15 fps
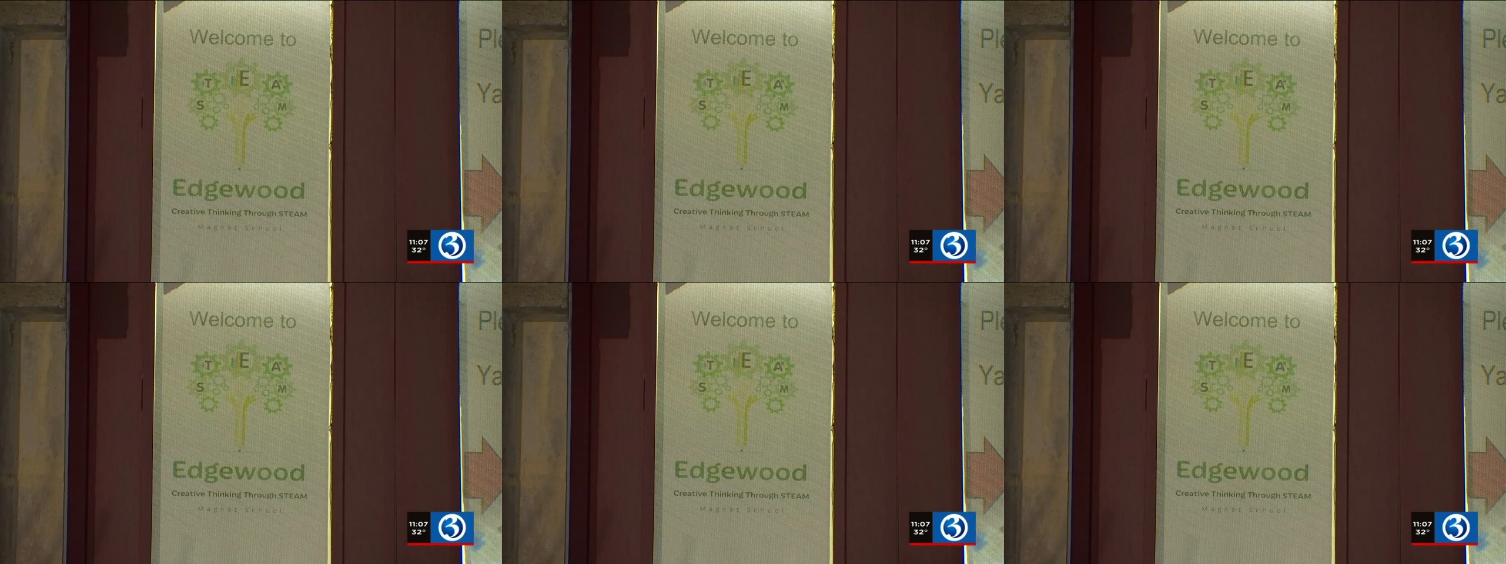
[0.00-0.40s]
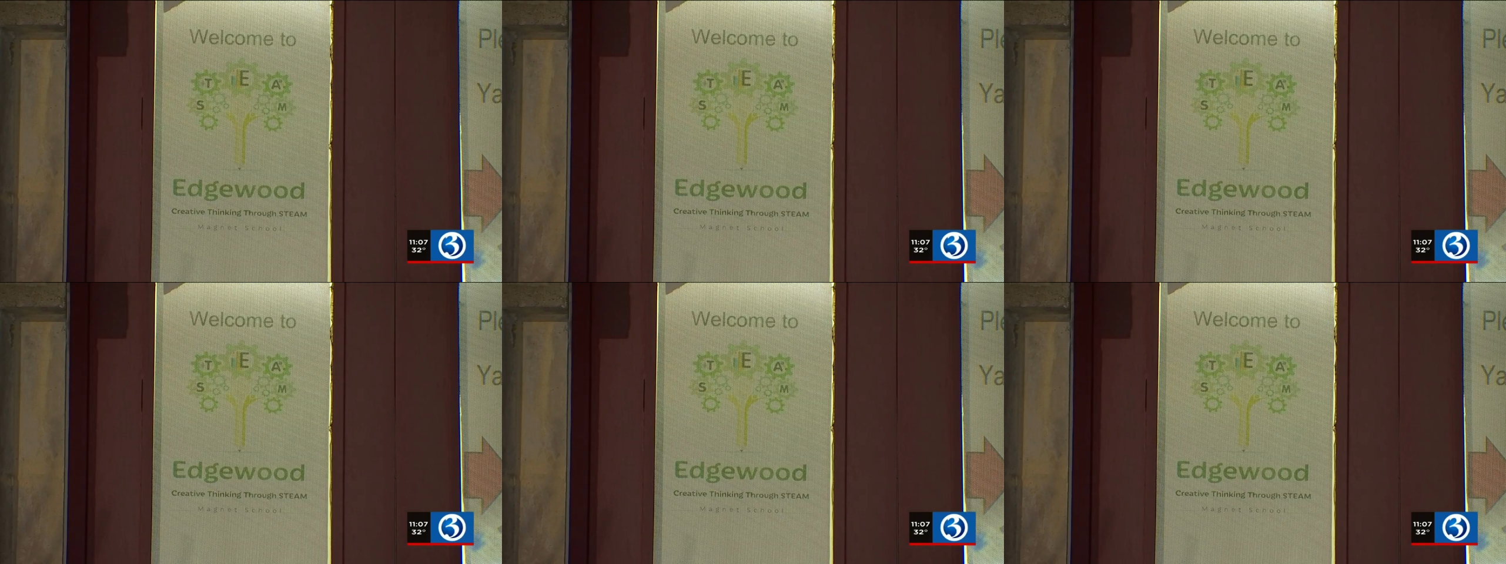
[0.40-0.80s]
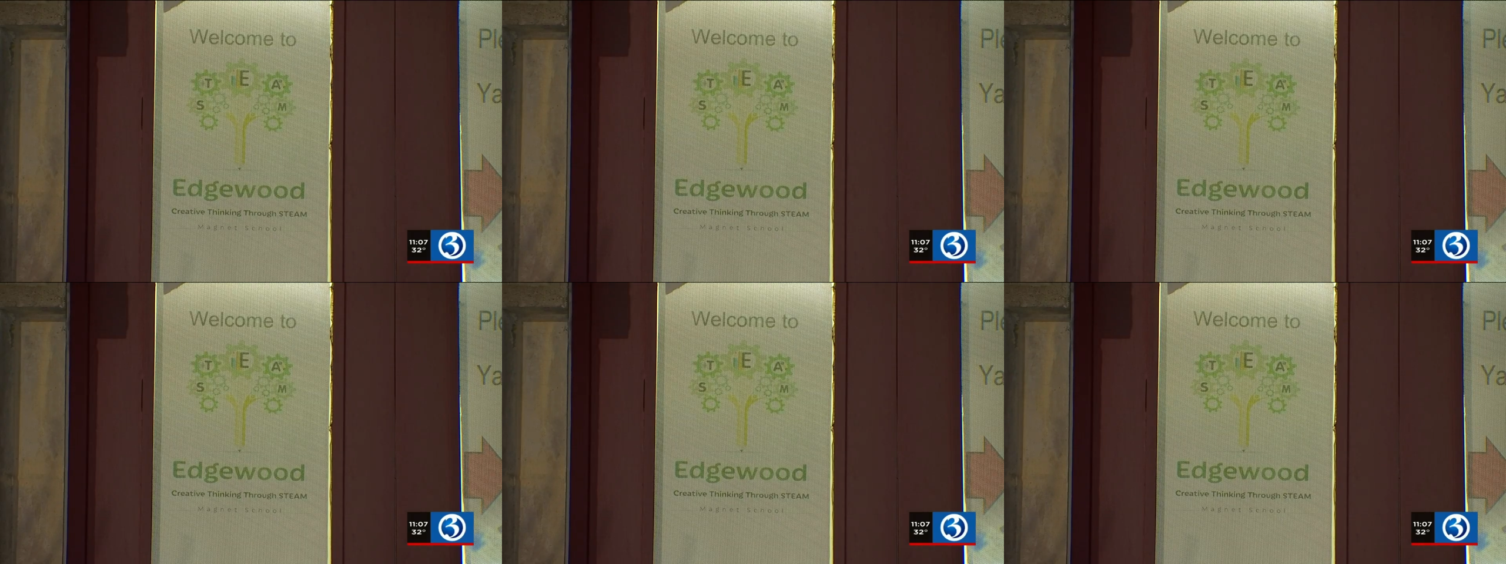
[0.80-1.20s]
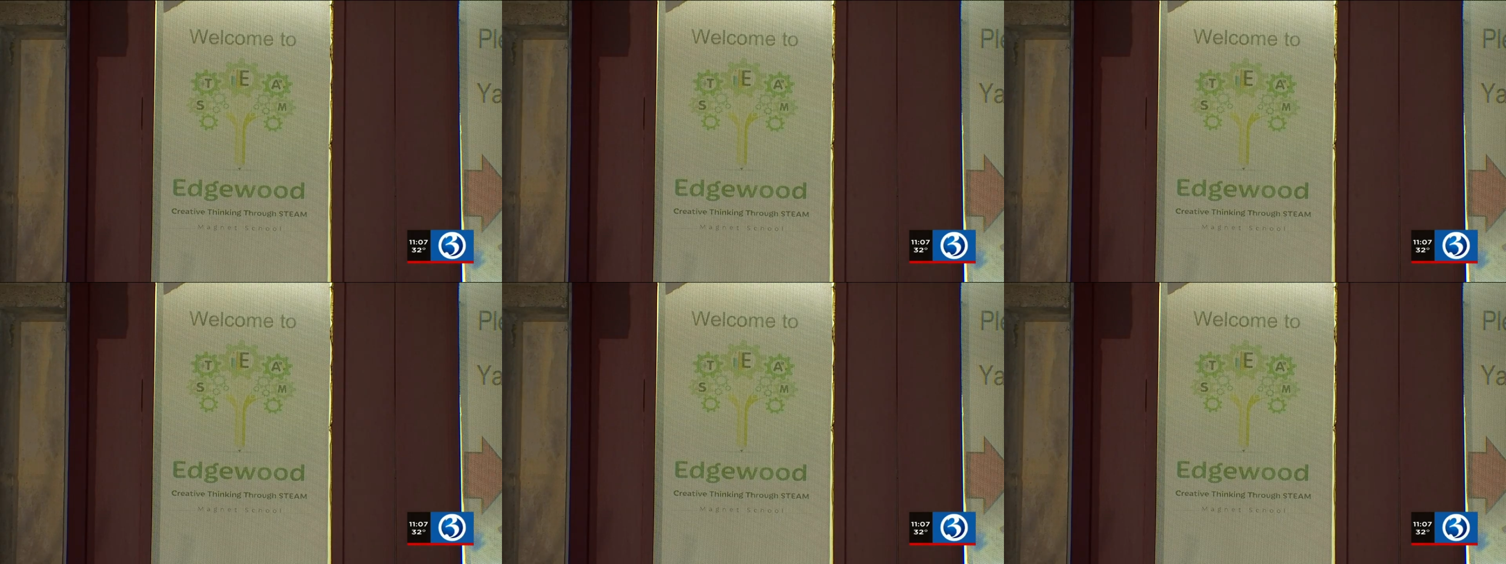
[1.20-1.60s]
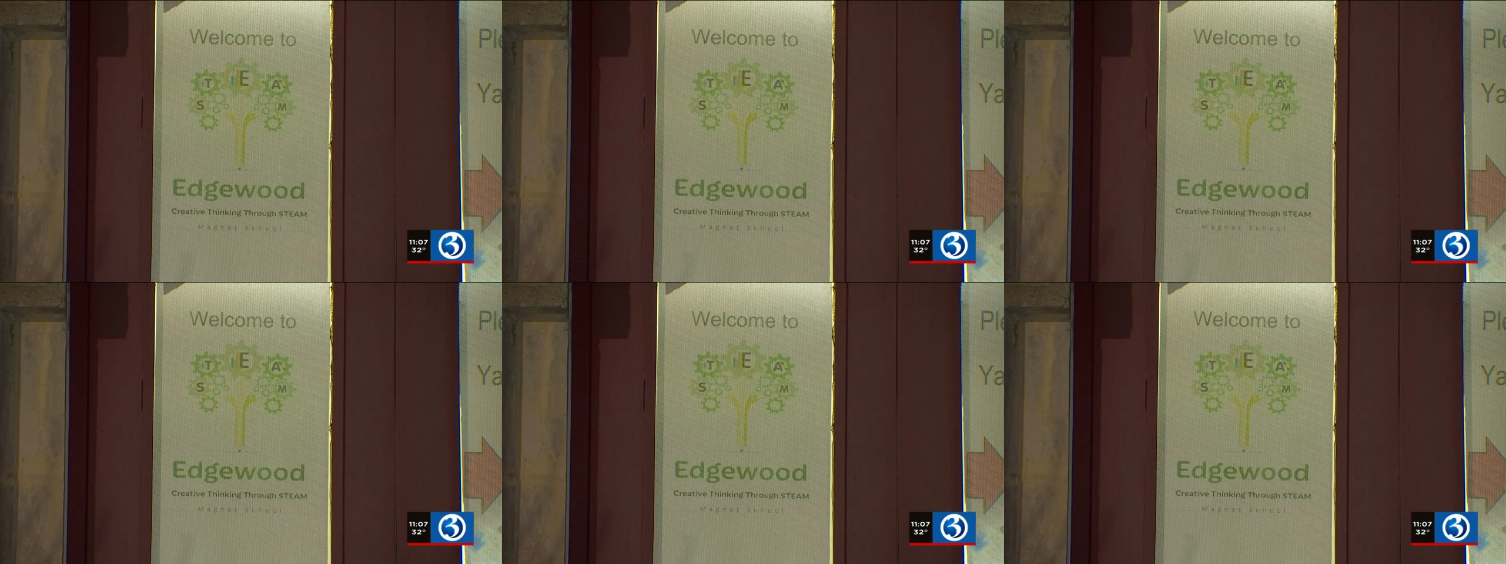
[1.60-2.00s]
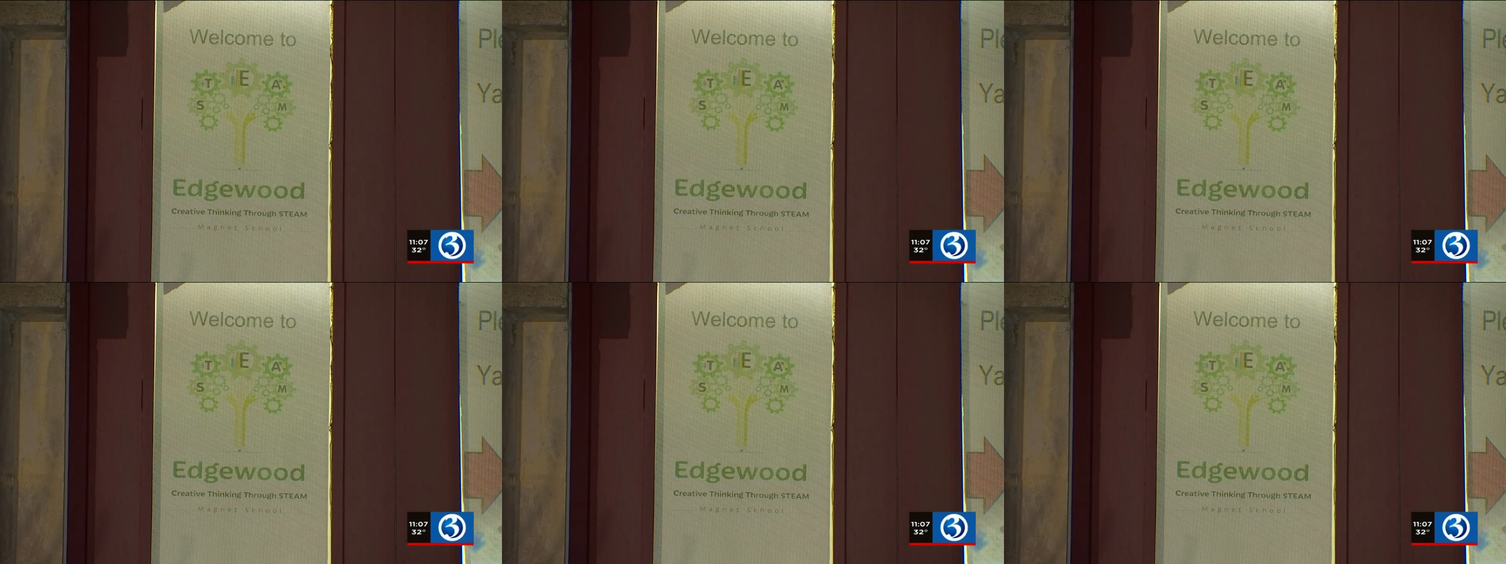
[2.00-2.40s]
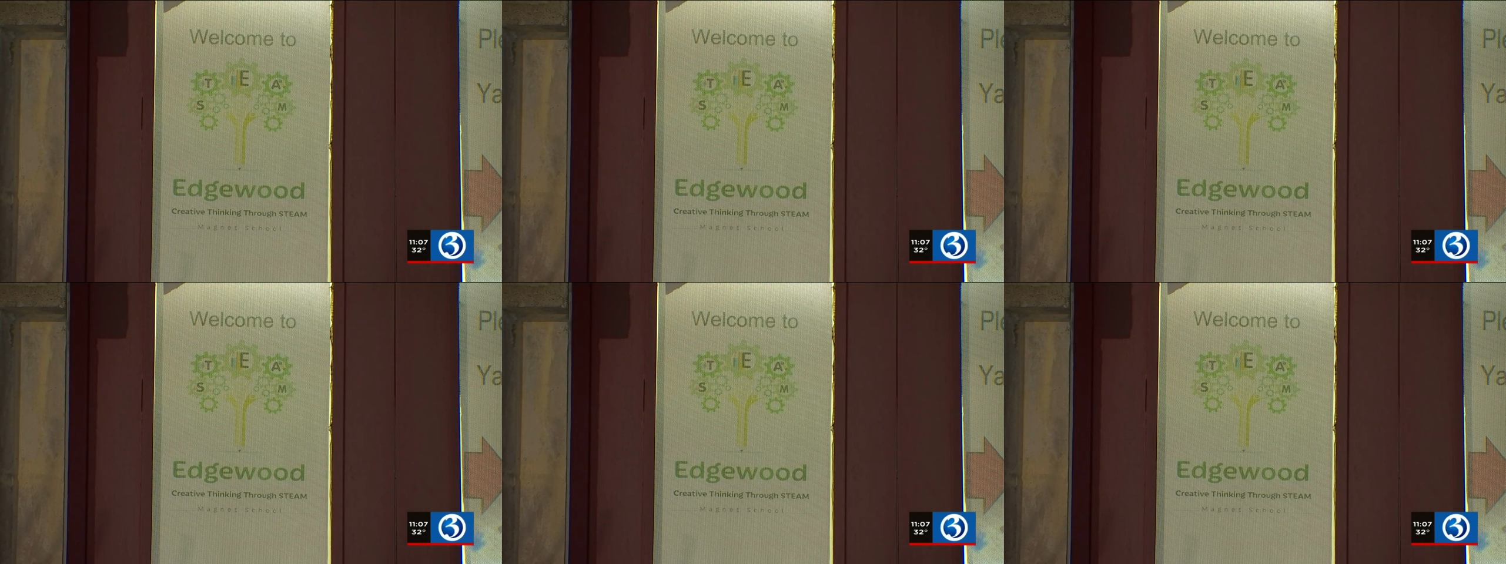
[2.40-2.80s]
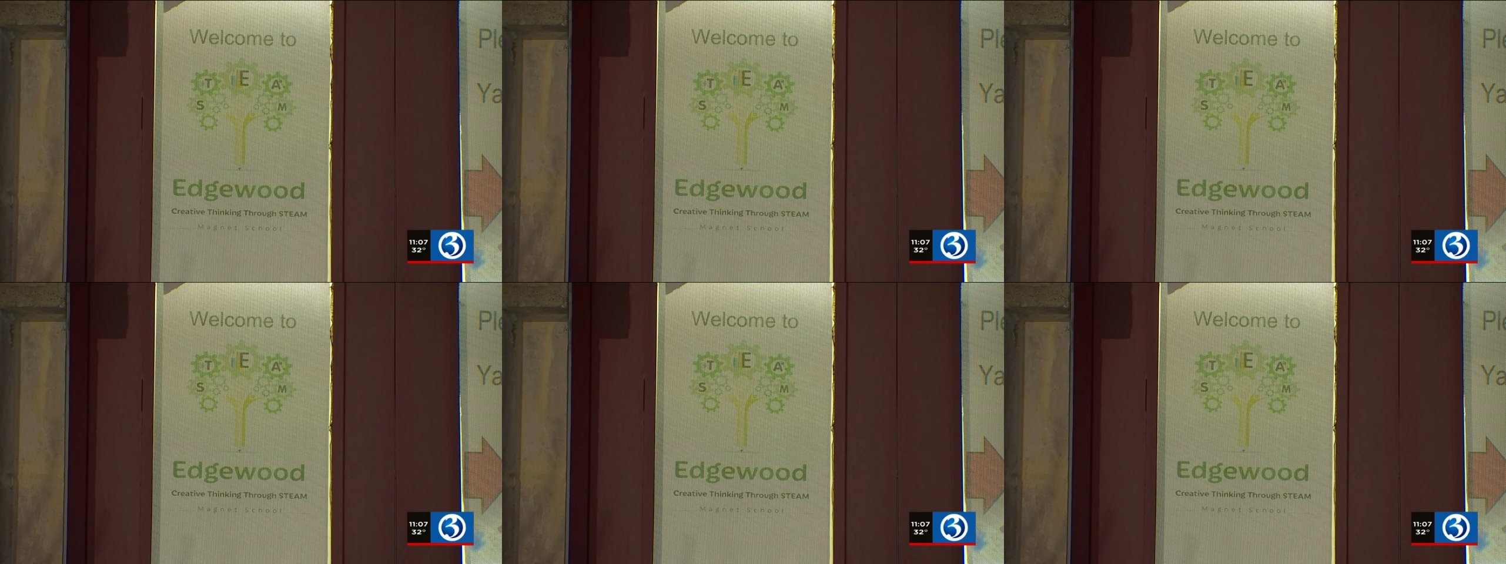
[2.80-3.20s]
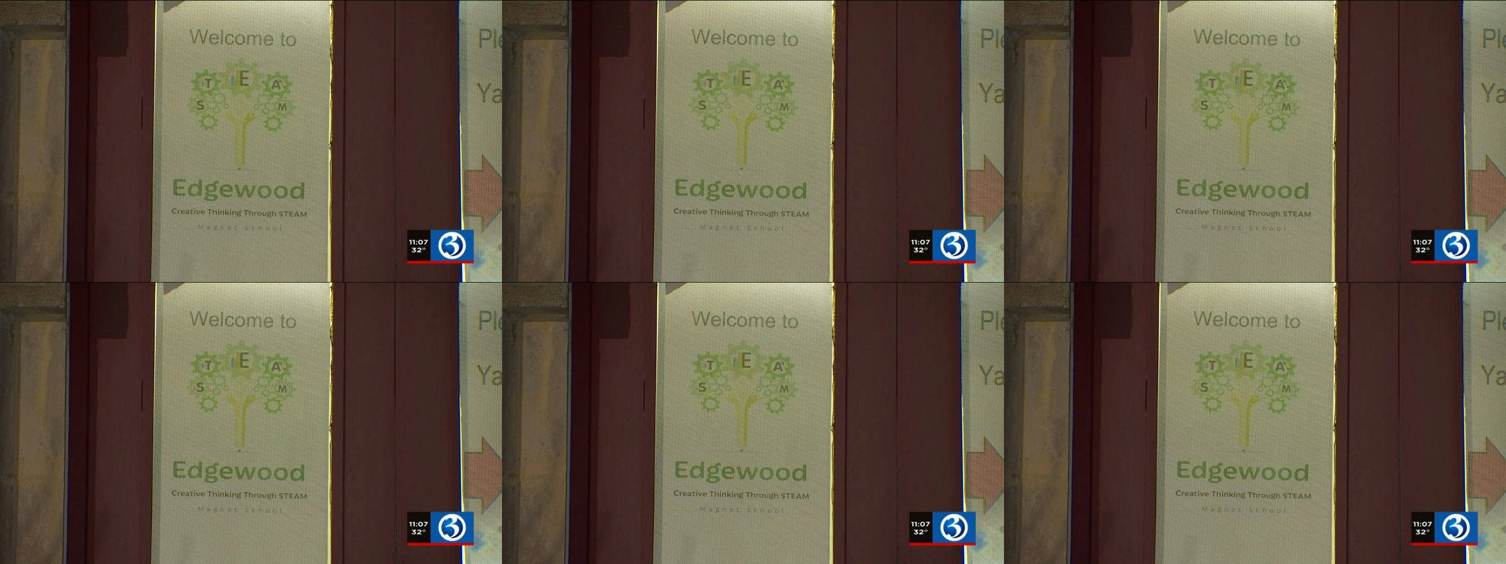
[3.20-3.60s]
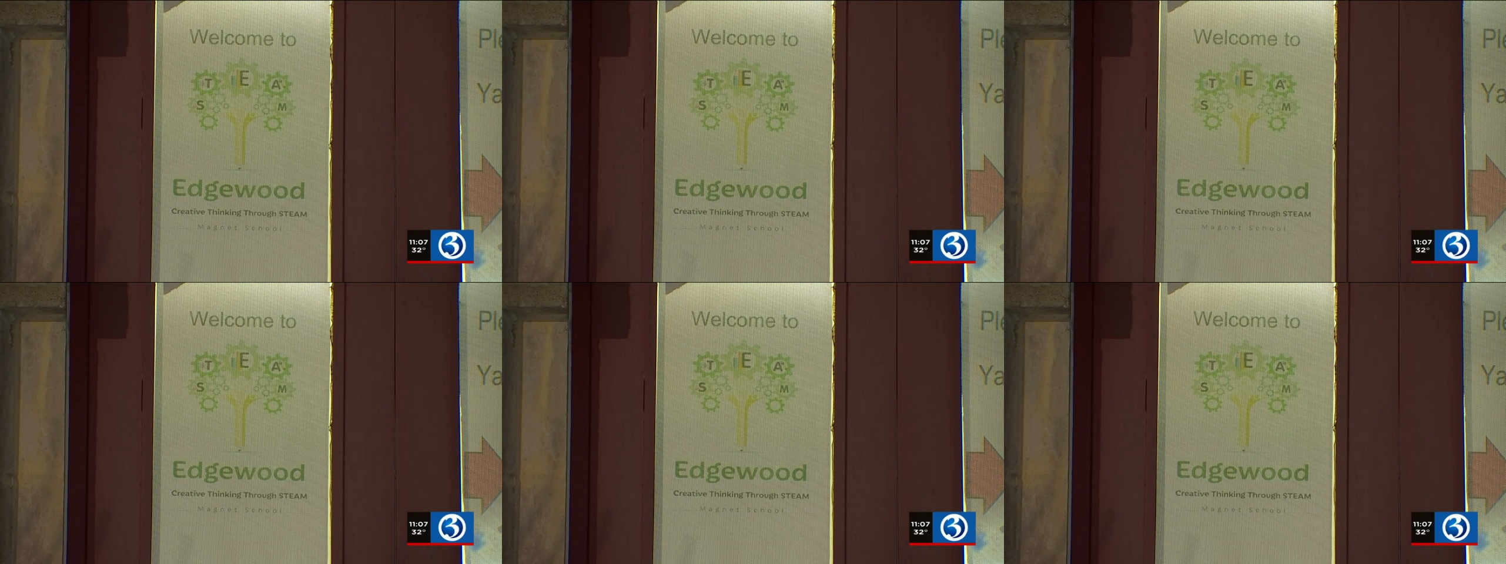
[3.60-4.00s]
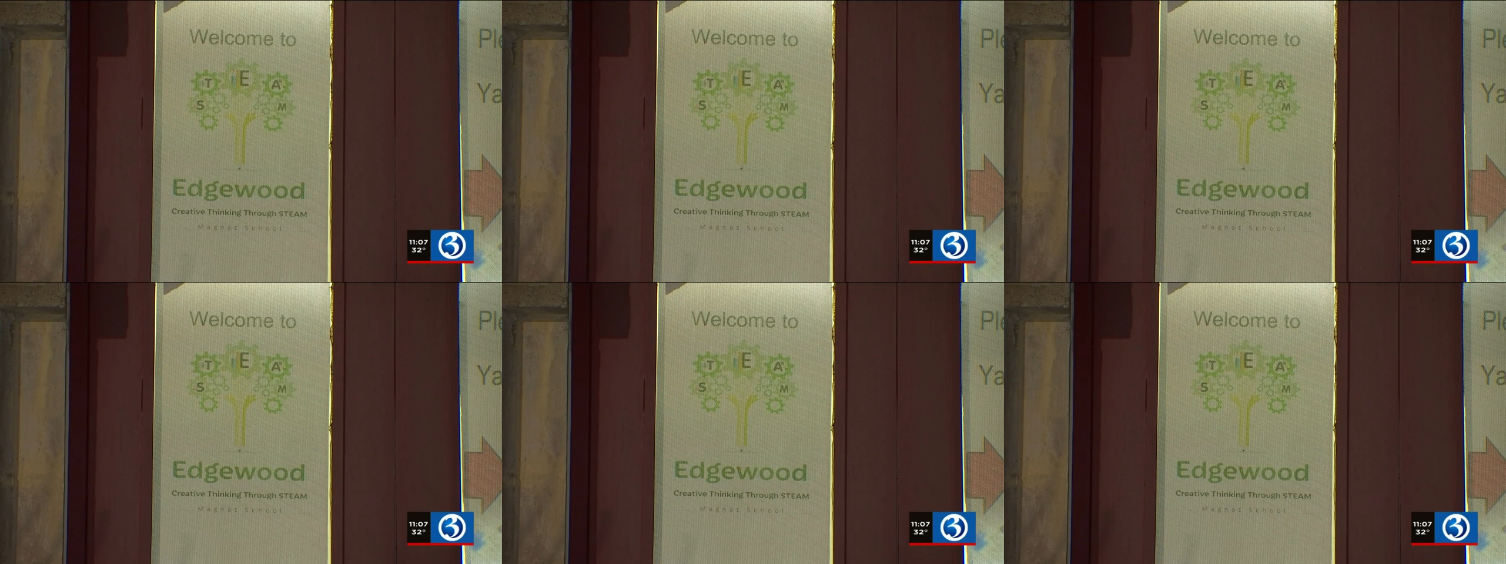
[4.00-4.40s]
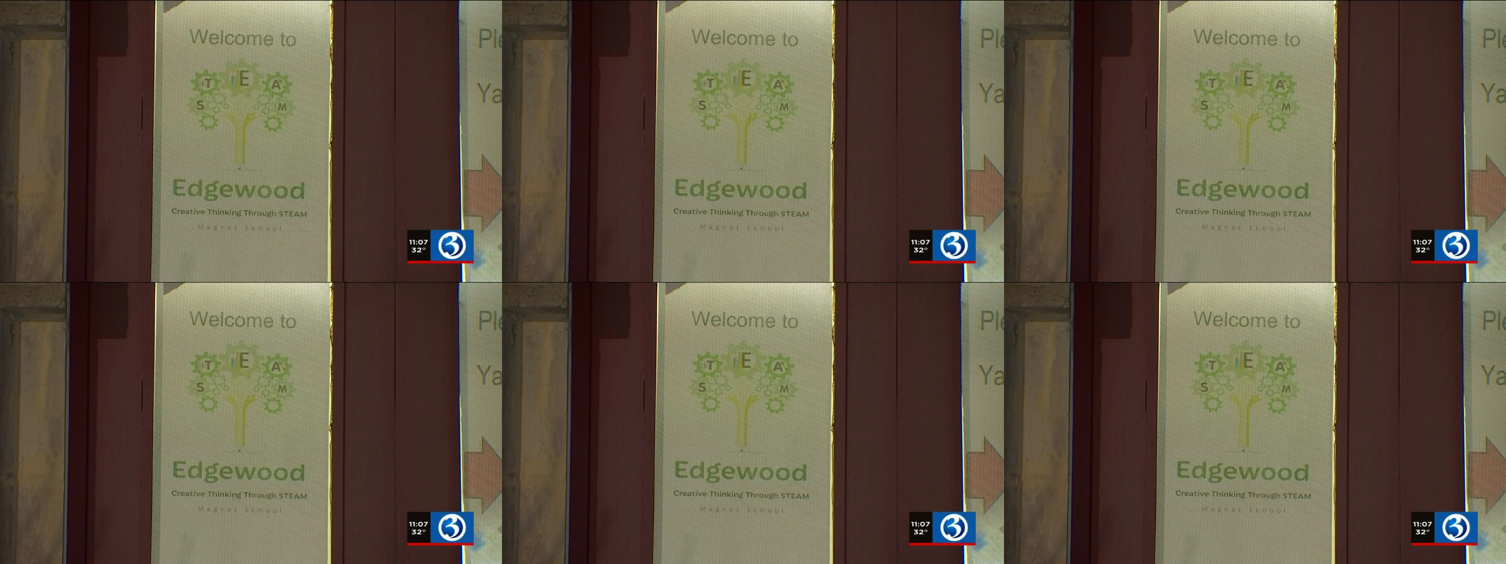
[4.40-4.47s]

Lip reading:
[unreadable: no face in view]